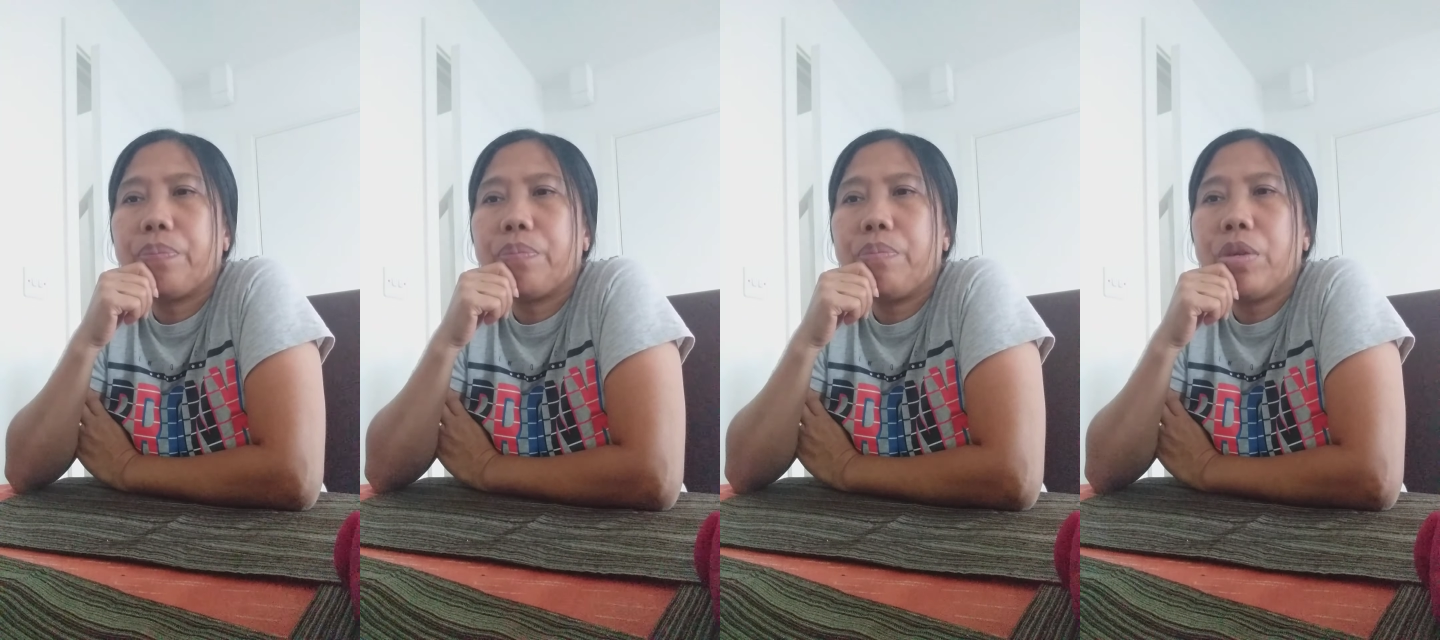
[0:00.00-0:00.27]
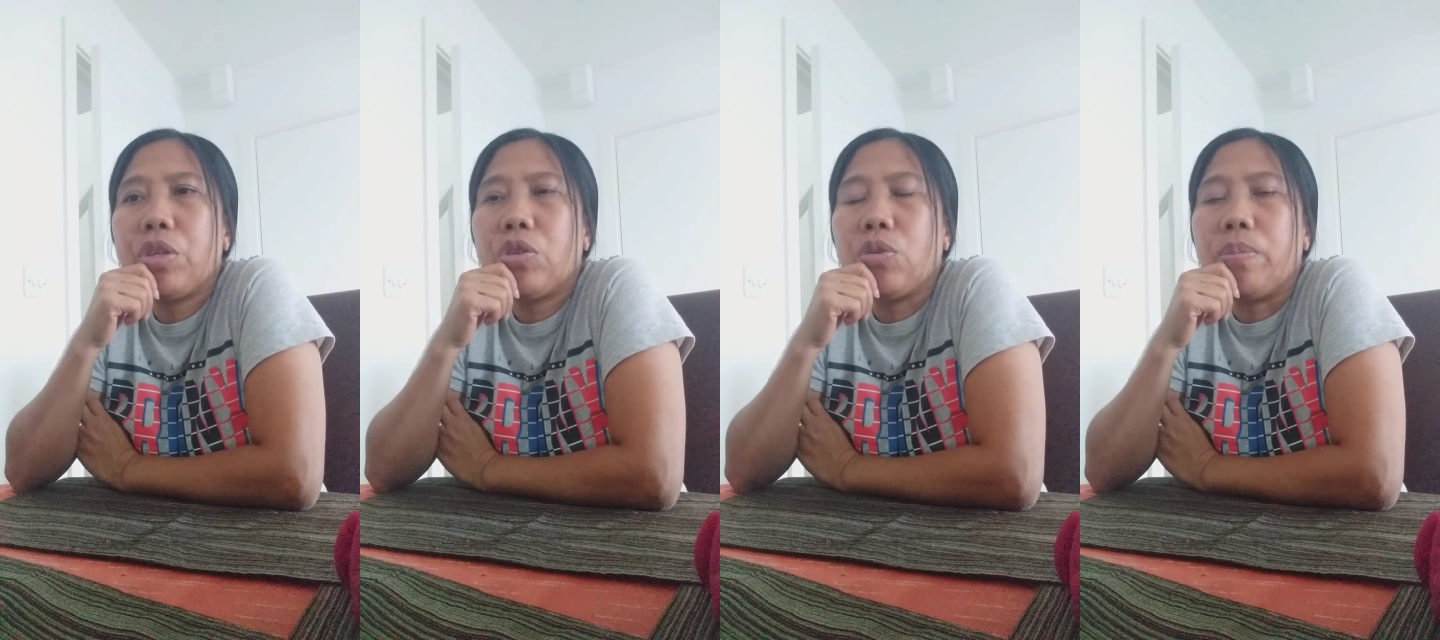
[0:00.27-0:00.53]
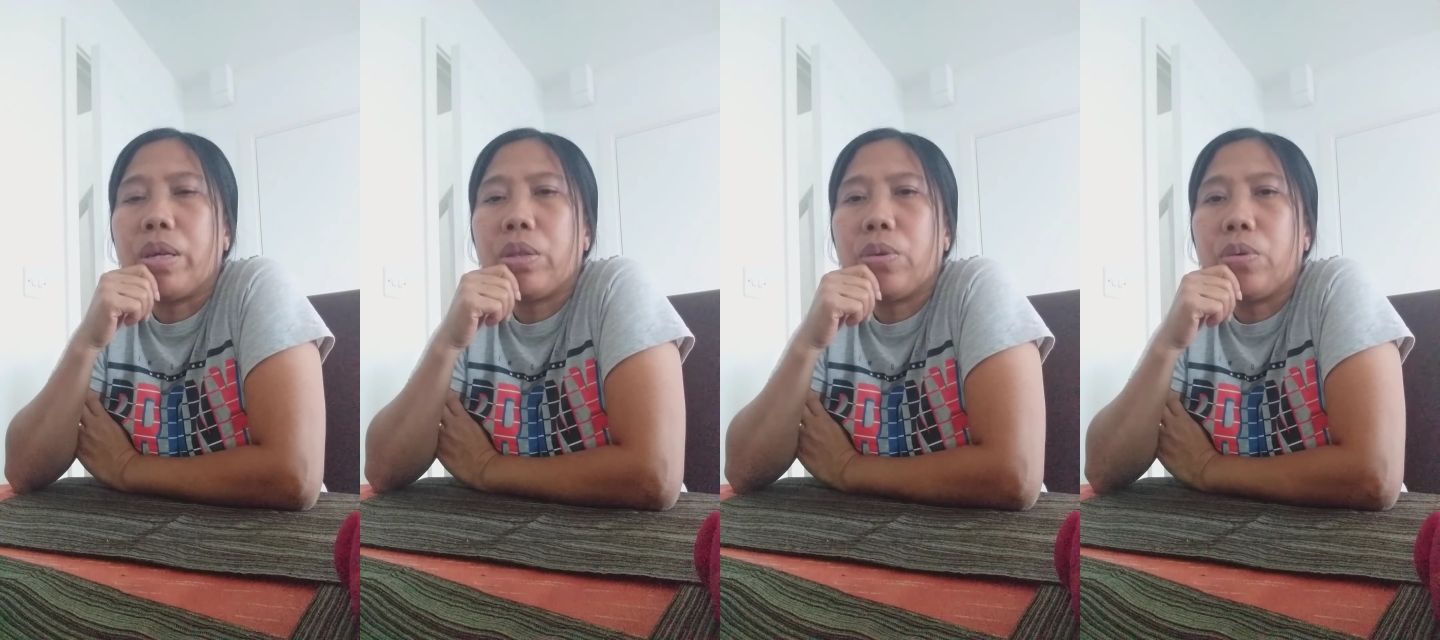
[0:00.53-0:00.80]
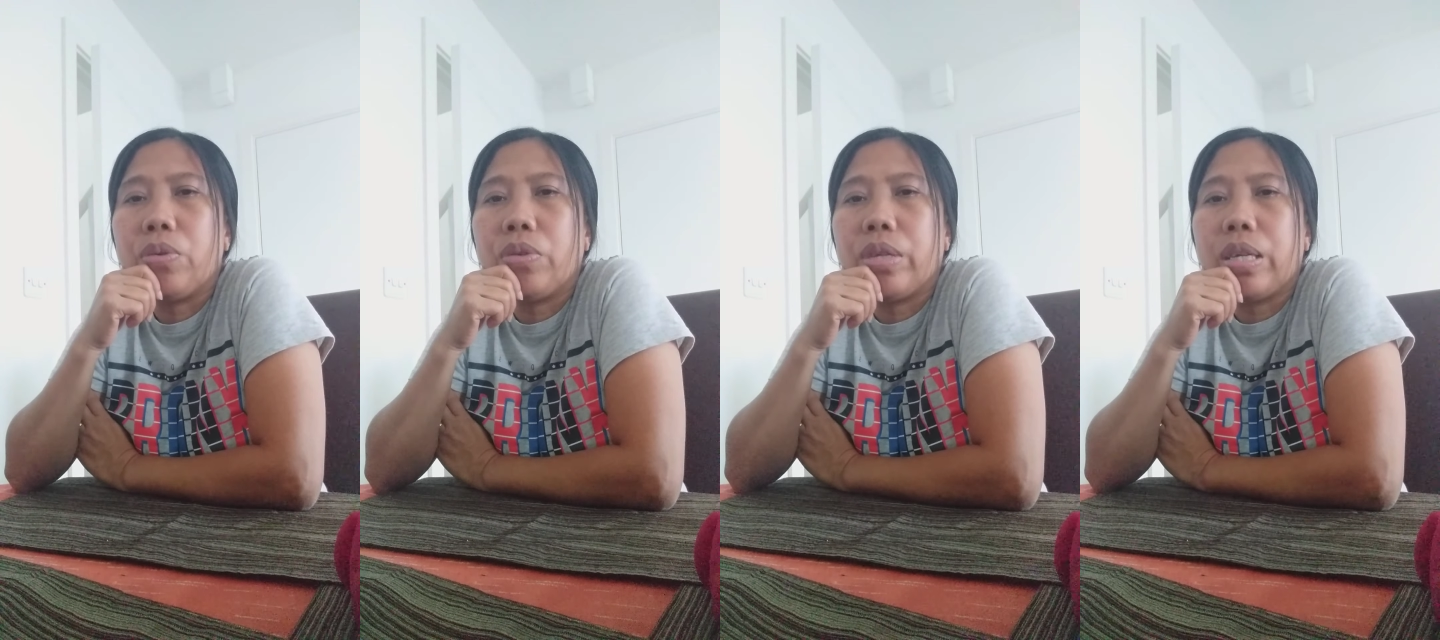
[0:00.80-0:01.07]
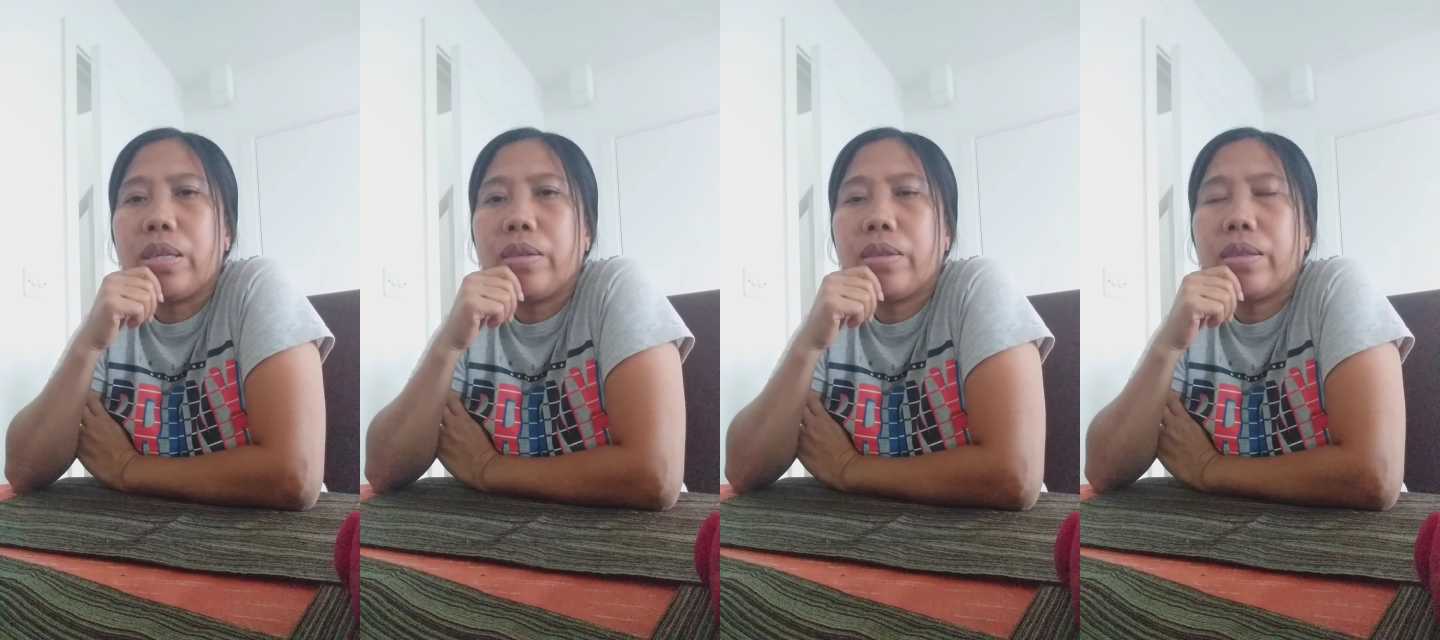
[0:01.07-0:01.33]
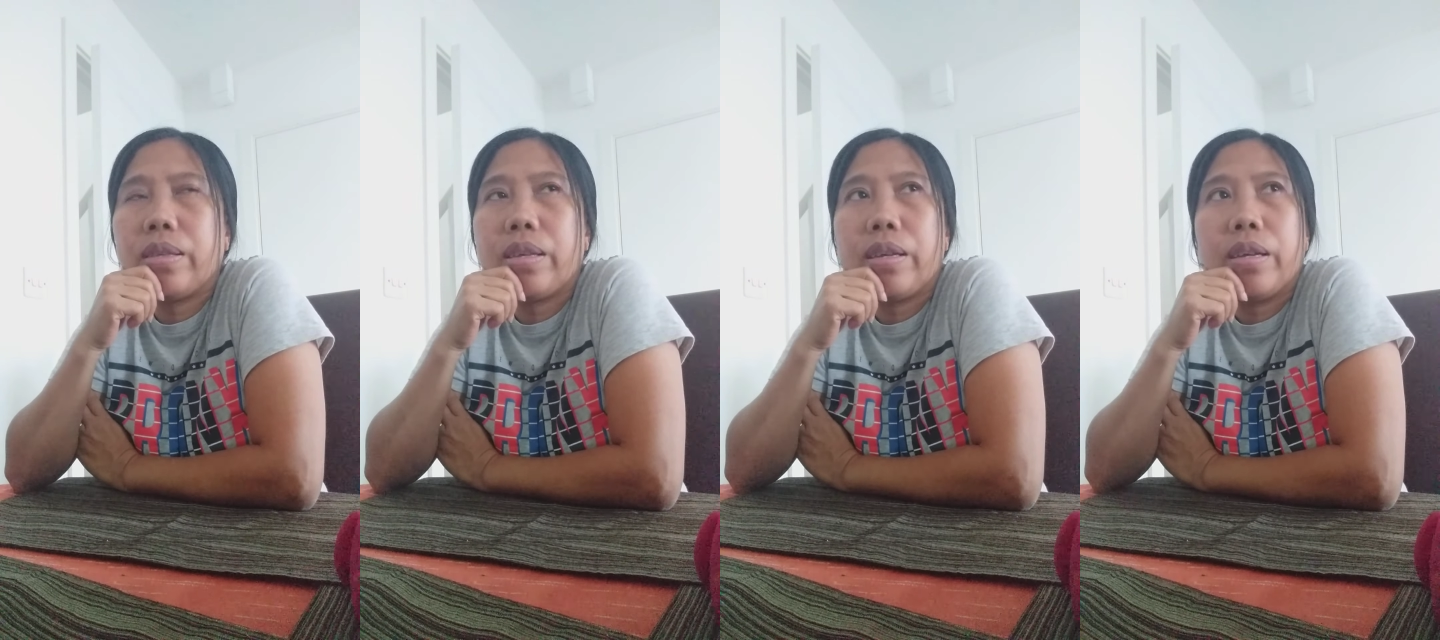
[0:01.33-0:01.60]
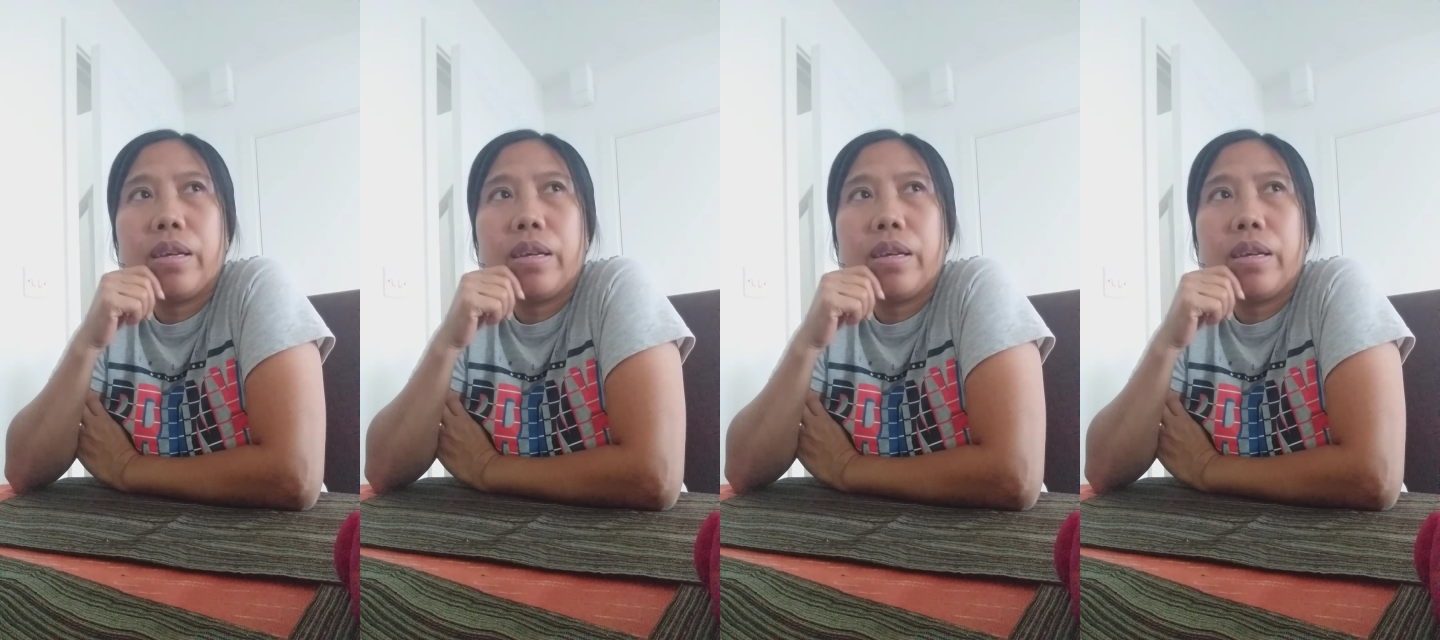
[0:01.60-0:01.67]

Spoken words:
myxomatosis.